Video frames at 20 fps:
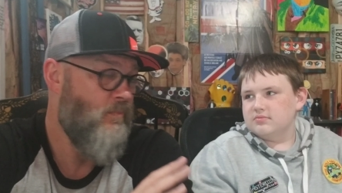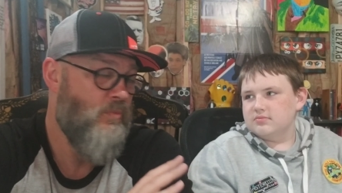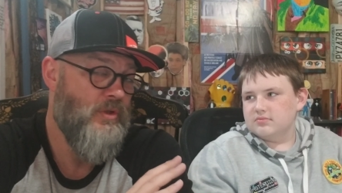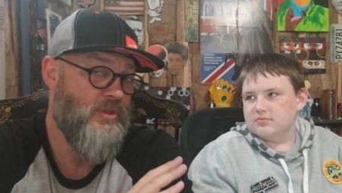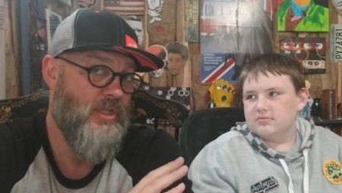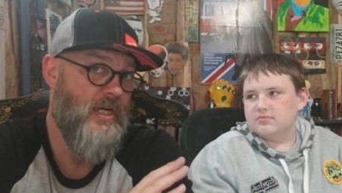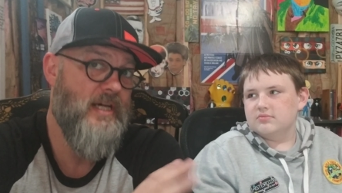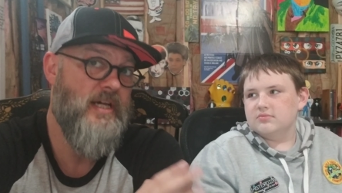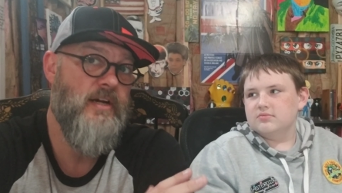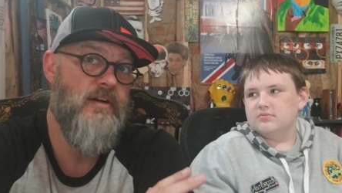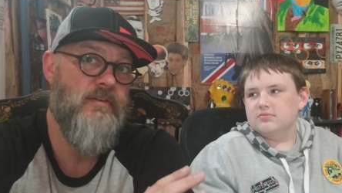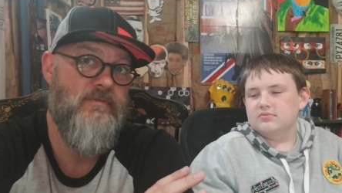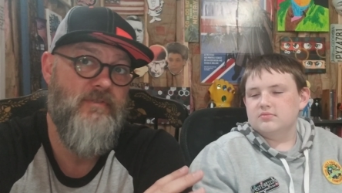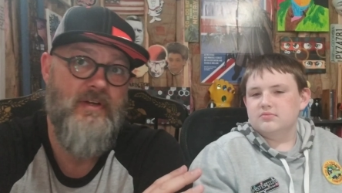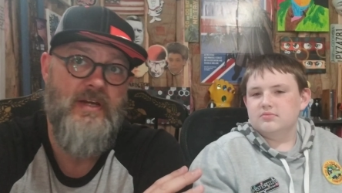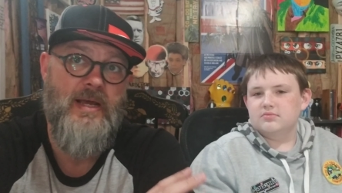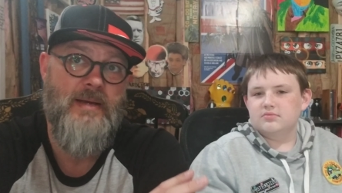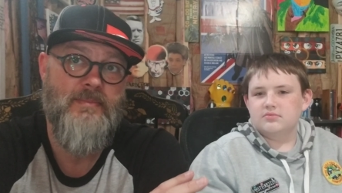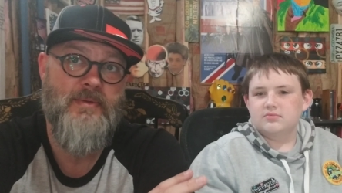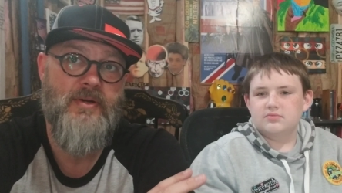Speaker 1: which I hear
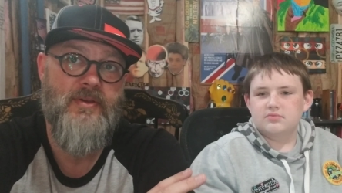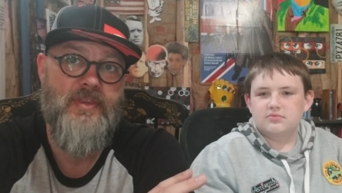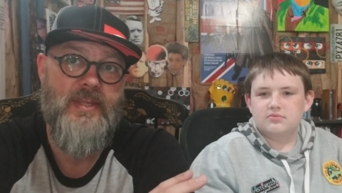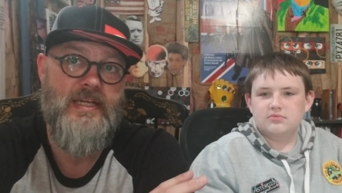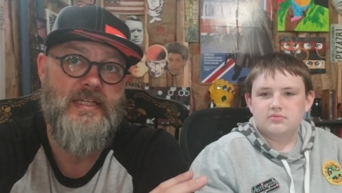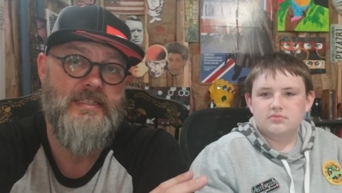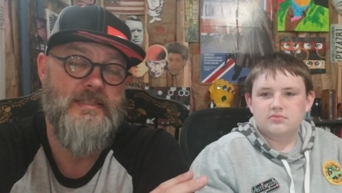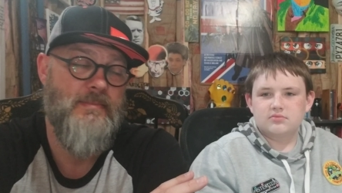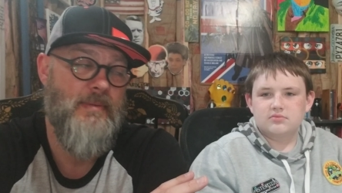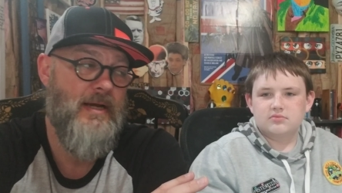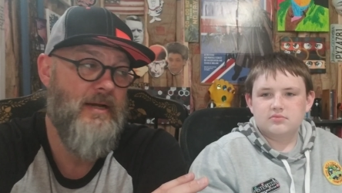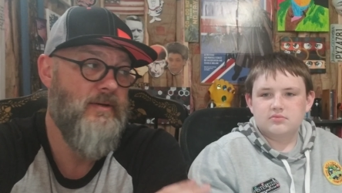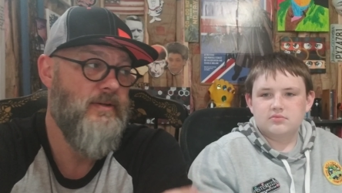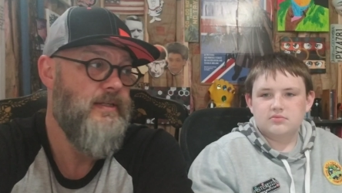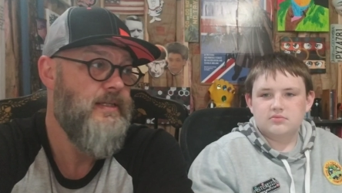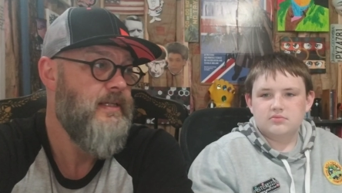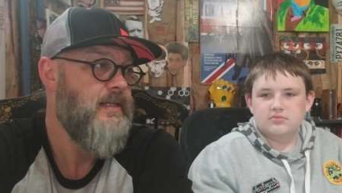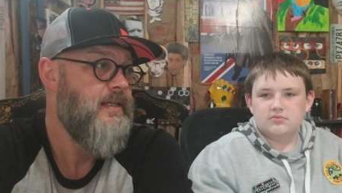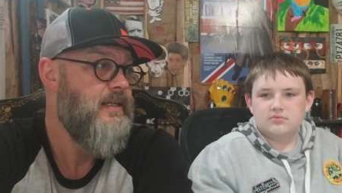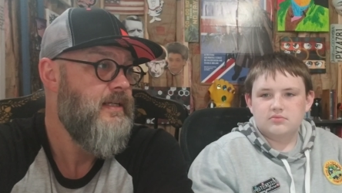phenomenal things about,
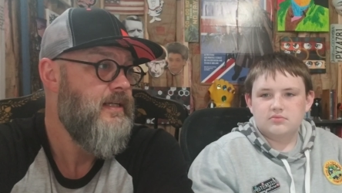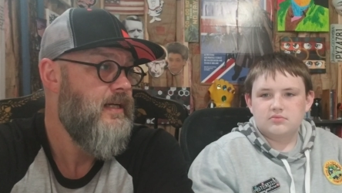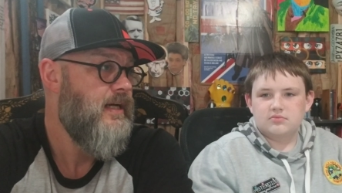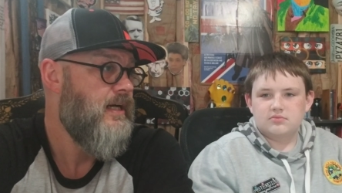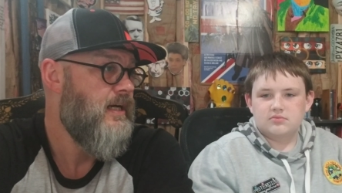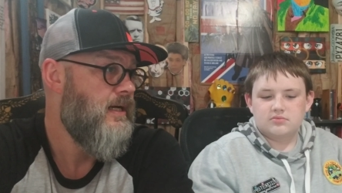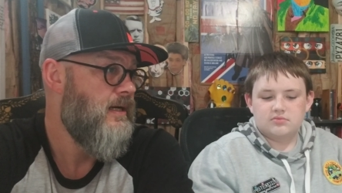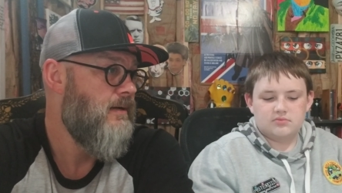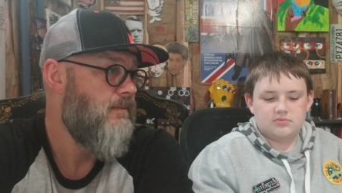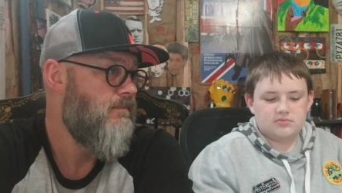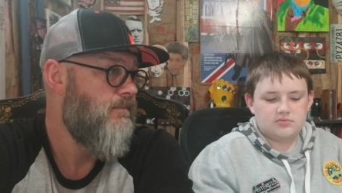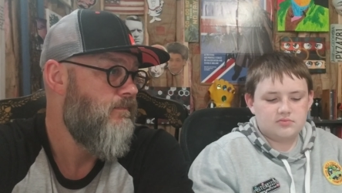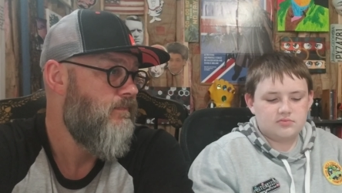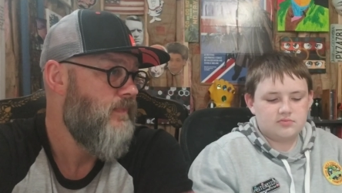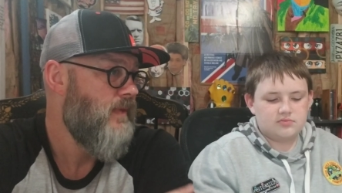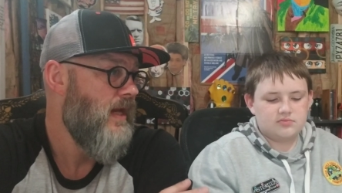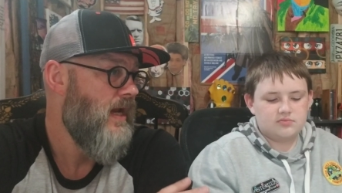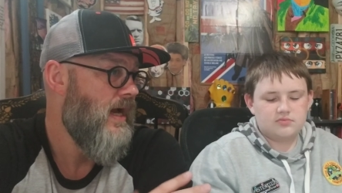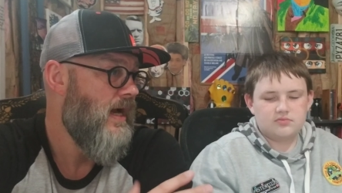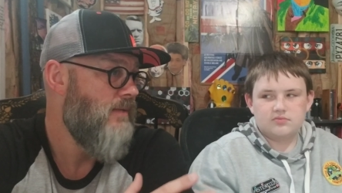um,
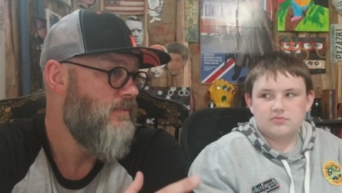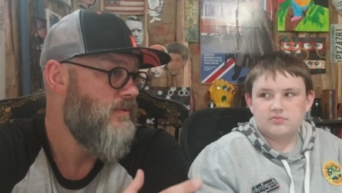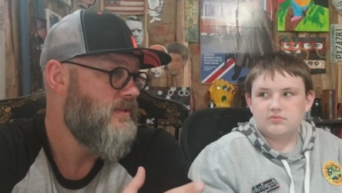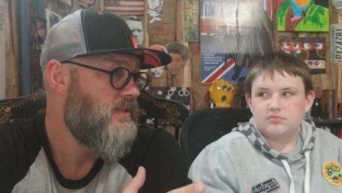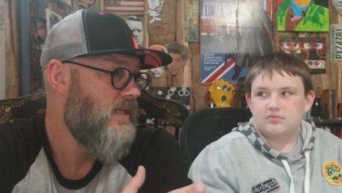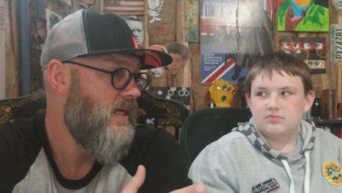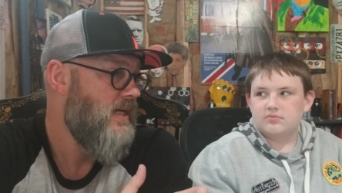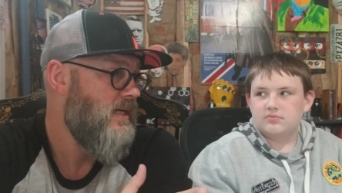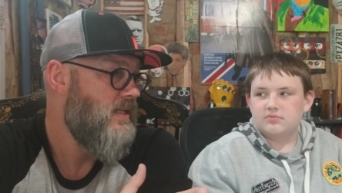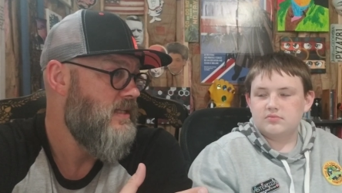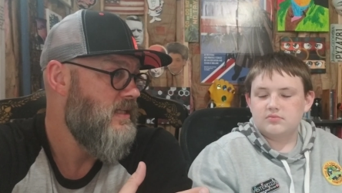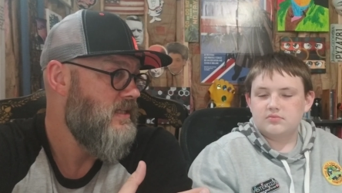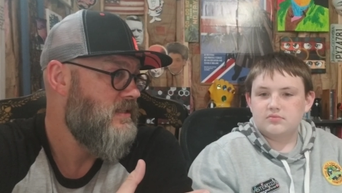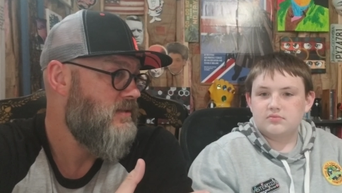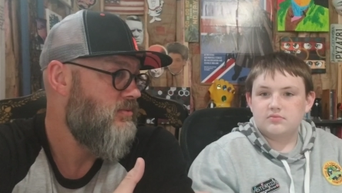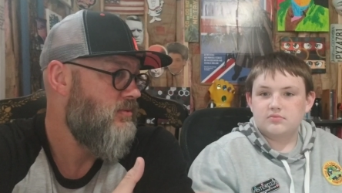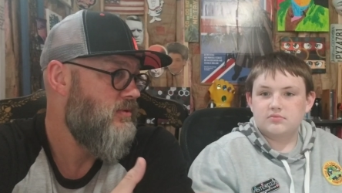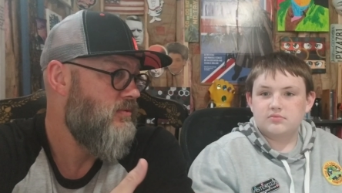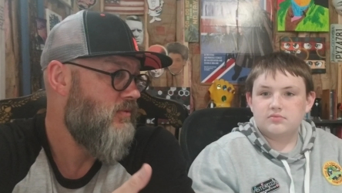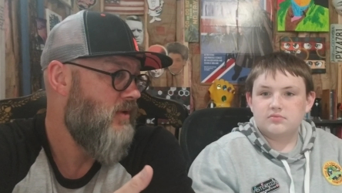I would say
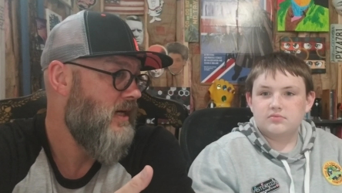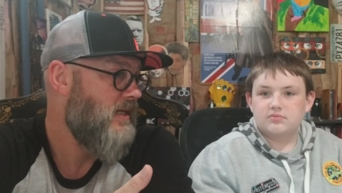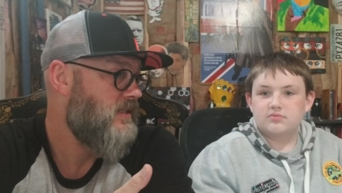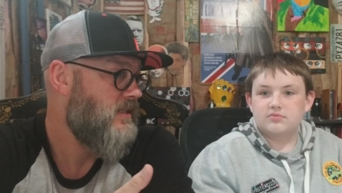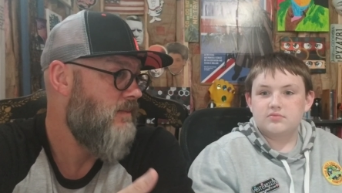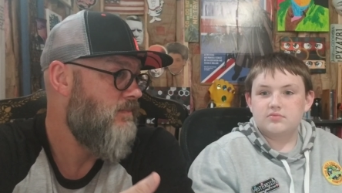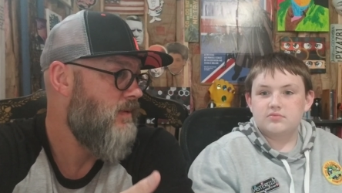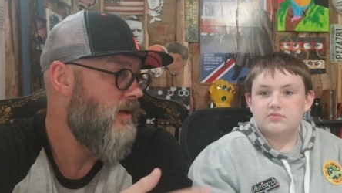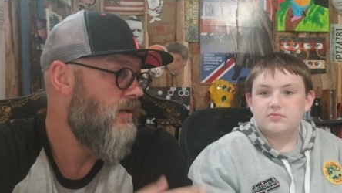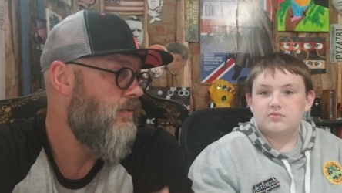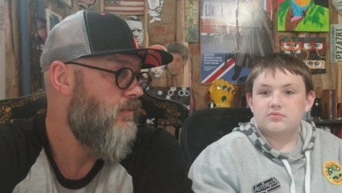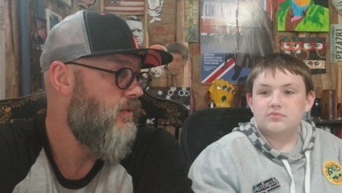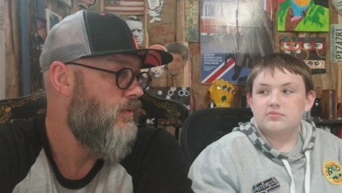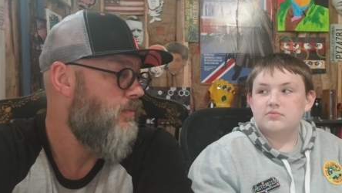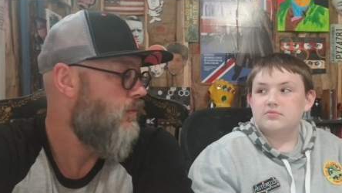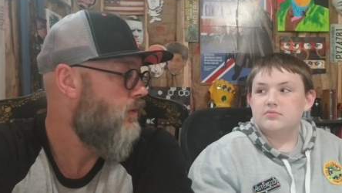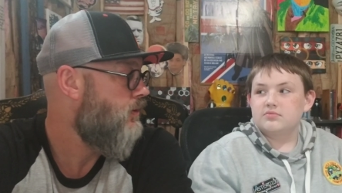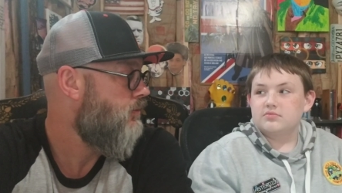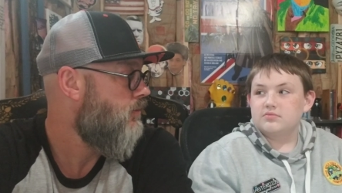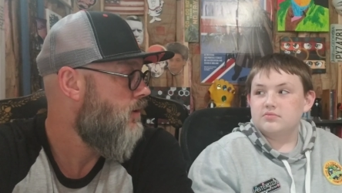this one ranks up there with
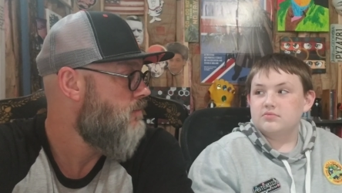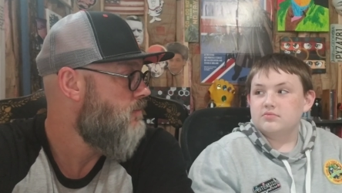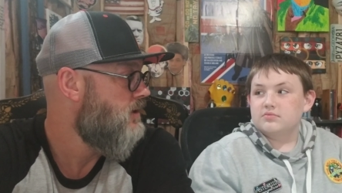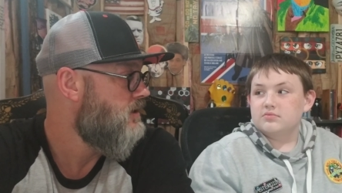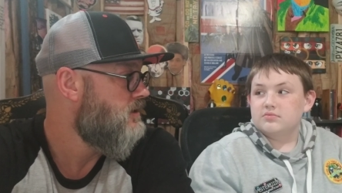Wonder Woman